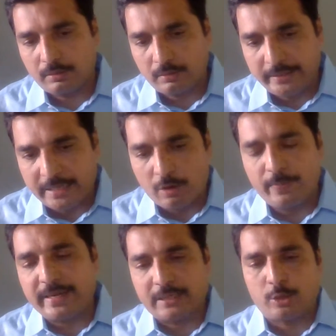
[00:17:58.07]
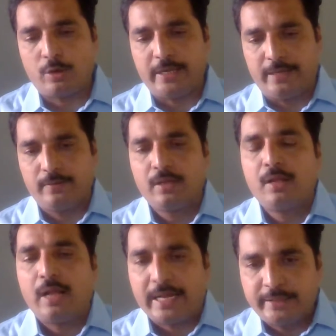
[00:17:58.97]
the government authority.
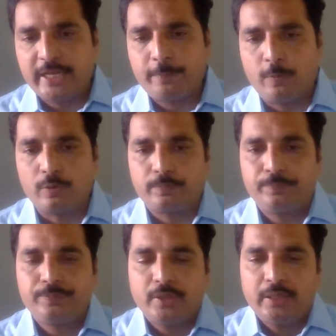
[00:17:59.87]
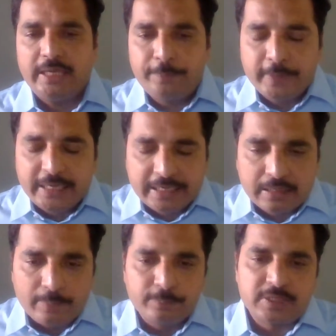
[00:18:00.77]
And therefore, if it
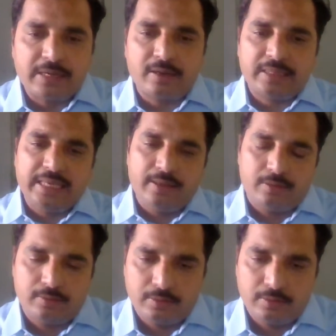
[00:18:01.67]
comes under the